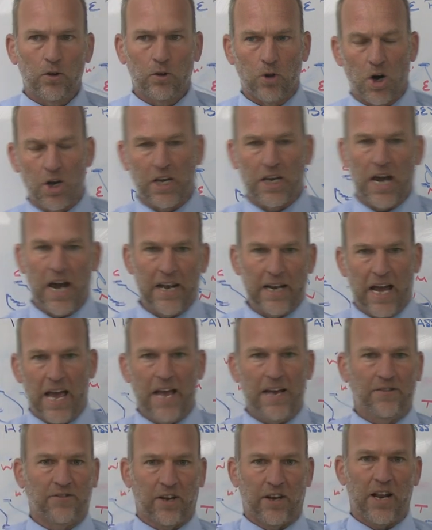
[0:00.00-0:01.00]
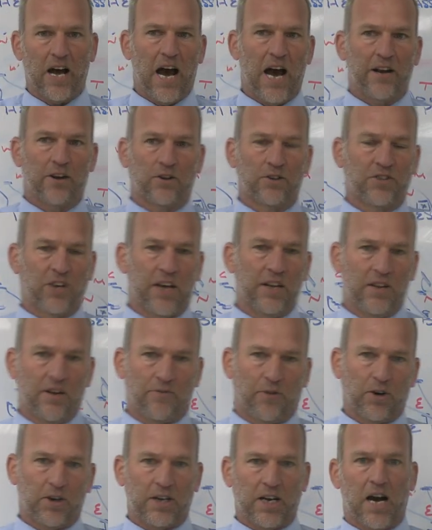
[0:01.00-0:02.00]
look at 8 to 9 or 10
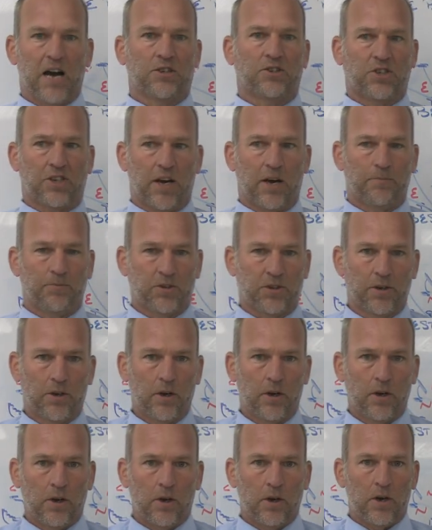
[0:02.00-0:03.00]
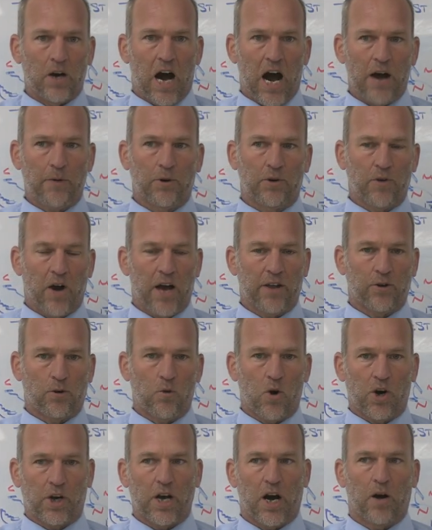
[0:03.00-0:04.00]
different concepts, I would
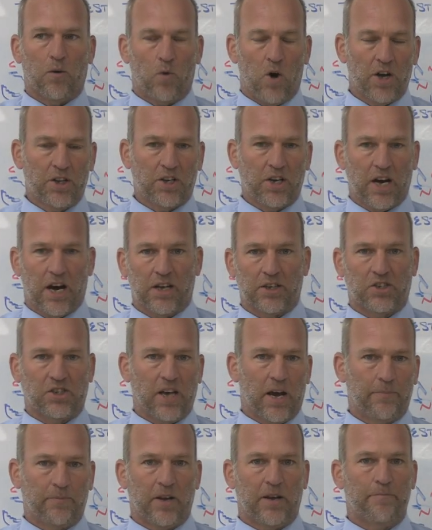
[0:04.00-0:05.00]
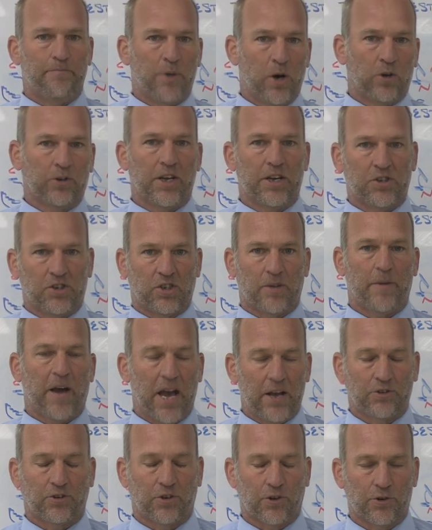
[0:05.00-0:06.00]
rather work on one concept and build in some
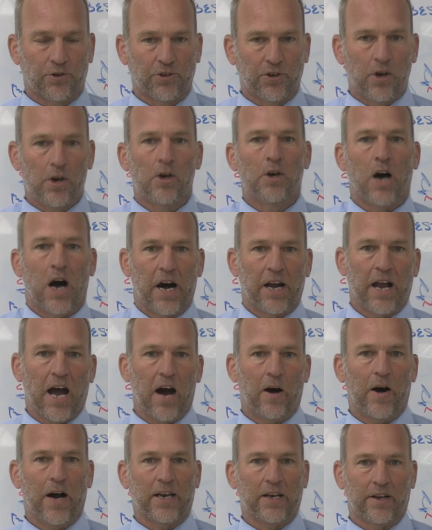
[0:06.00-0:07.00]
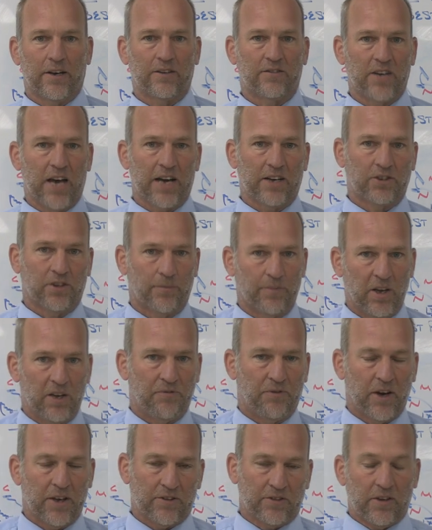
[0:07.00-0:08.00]
answers on how I can attack some
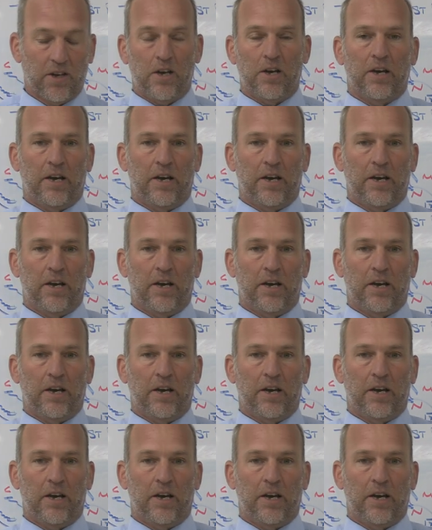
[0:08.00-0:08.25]
defense.